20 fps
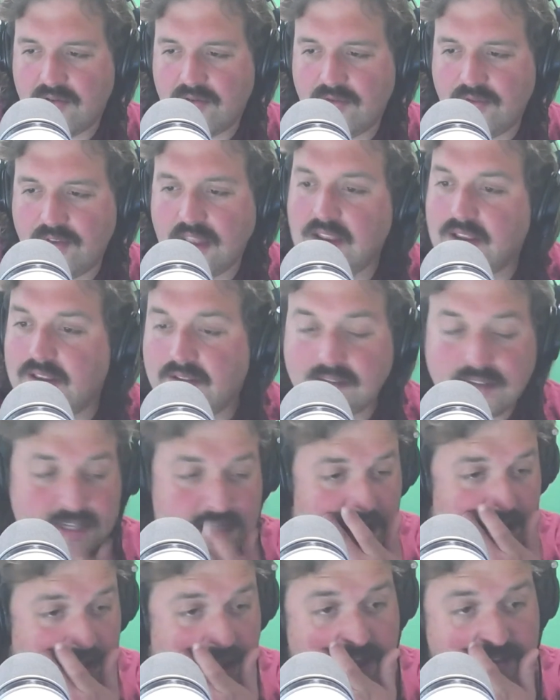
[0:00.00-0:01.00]
They
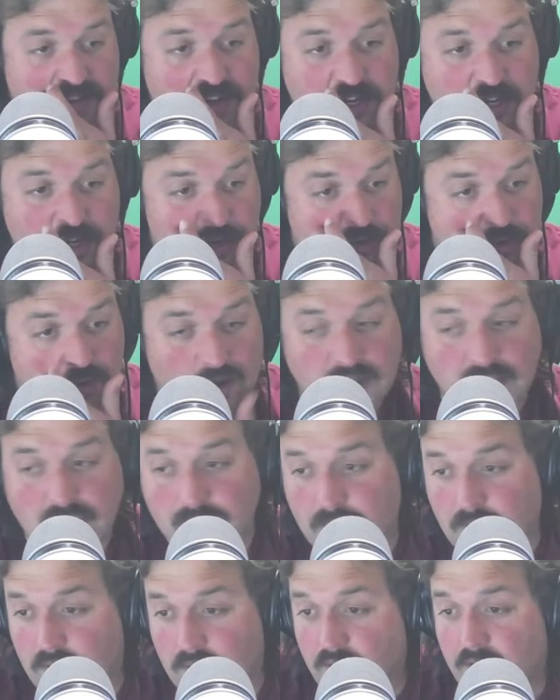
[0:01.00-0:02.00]
still have issues running the
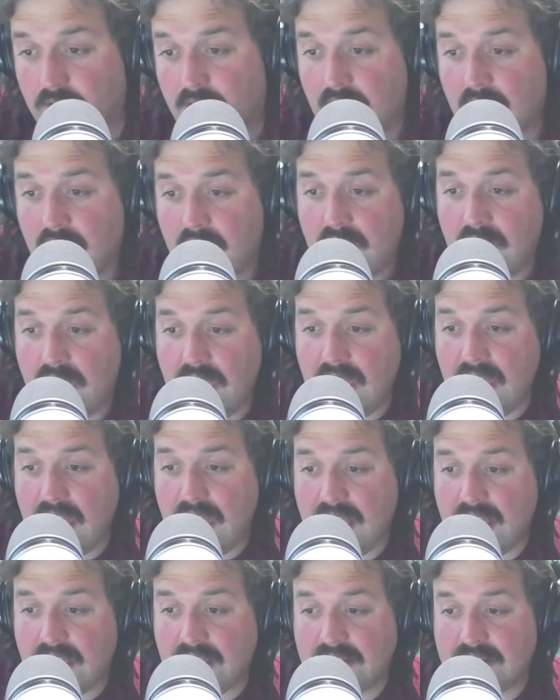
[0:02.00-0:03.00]
ball.
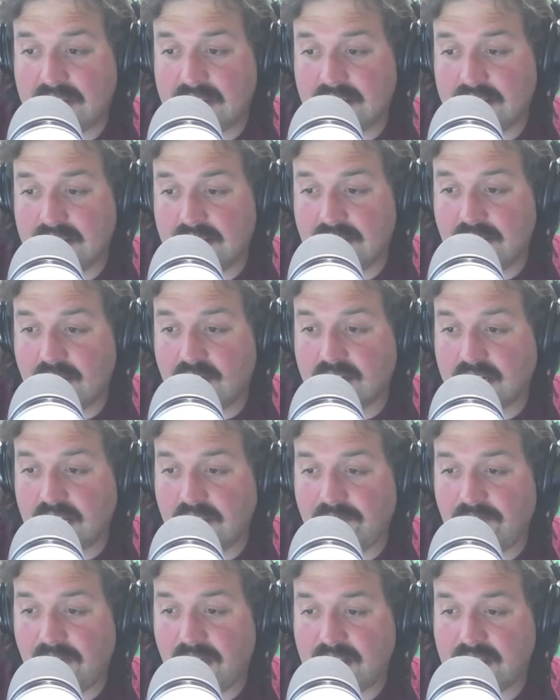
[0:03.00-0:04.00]
And their
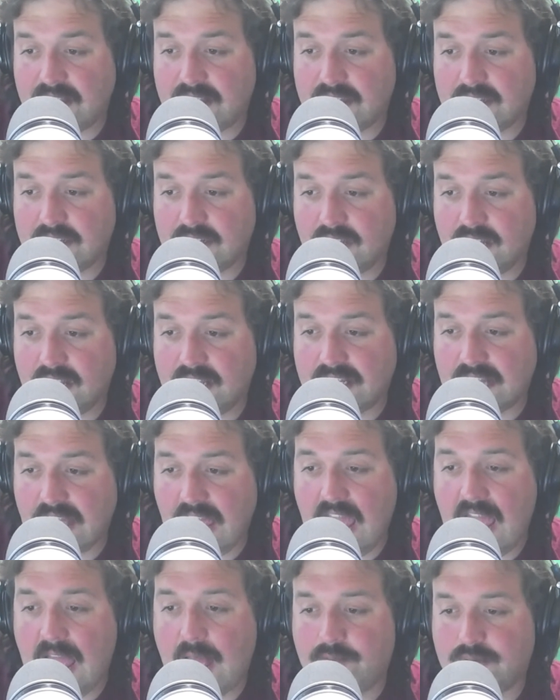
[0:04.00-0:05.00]
defense is
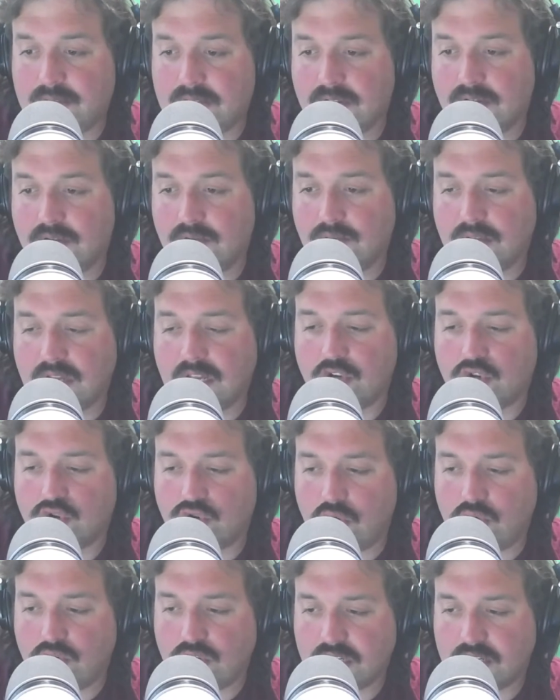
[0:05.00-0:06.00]
absolutely
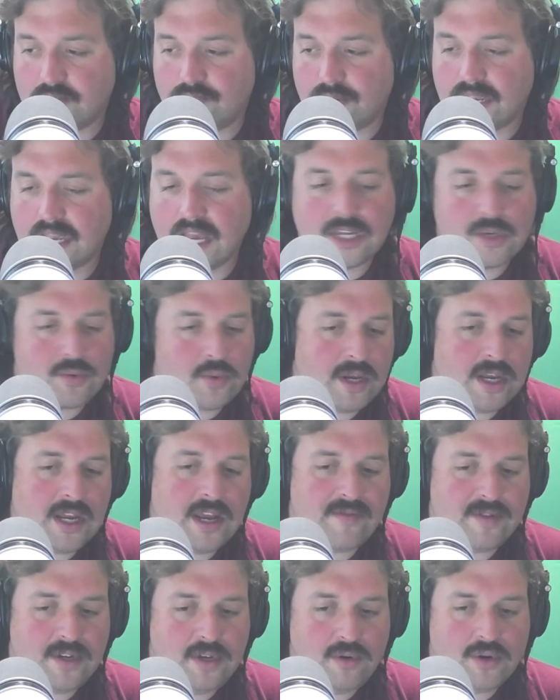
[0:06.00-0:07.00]
atrocious. But guess what? You
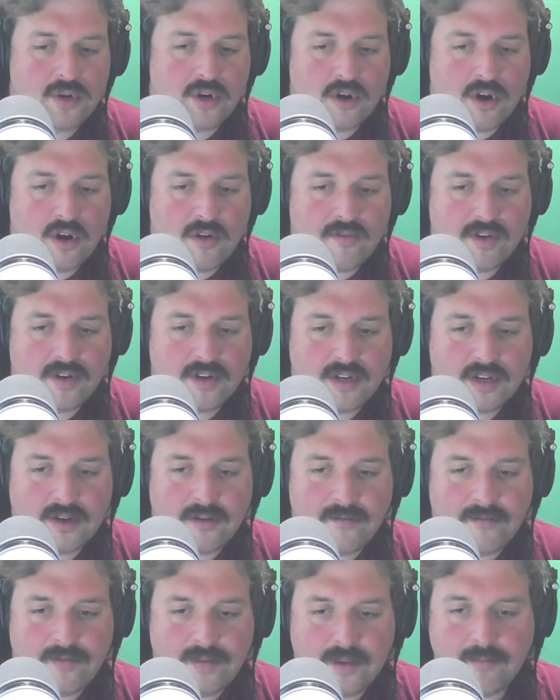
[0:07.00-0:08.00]
have 2 turnovers.
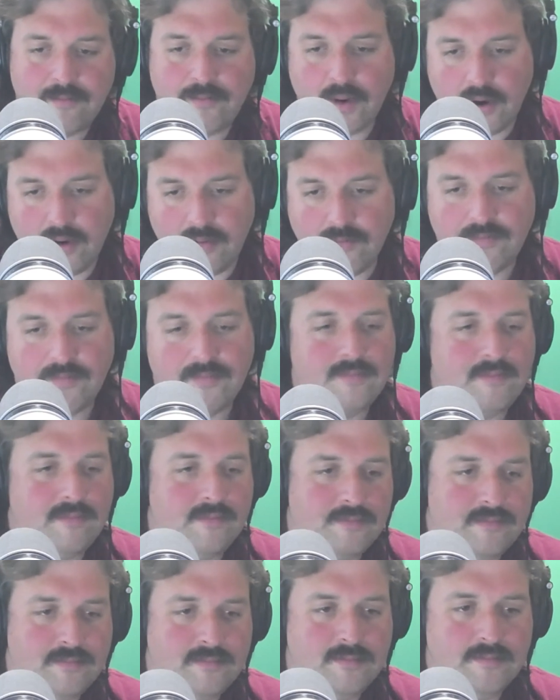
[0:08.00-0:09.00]
Boom.
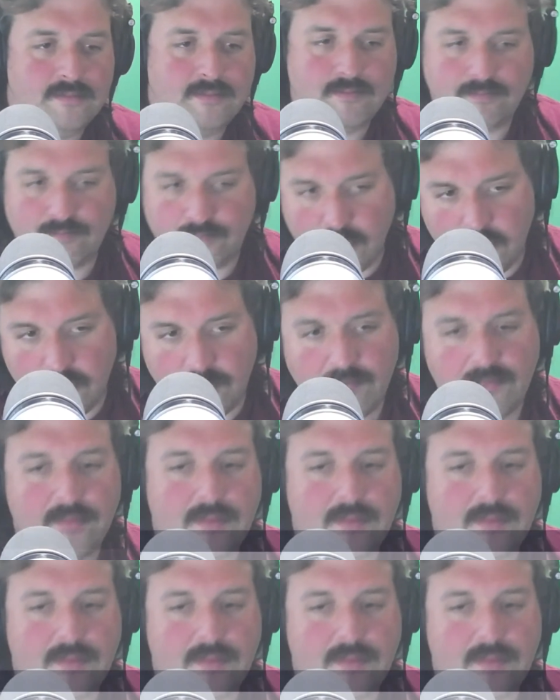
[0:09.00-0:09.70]
Boom.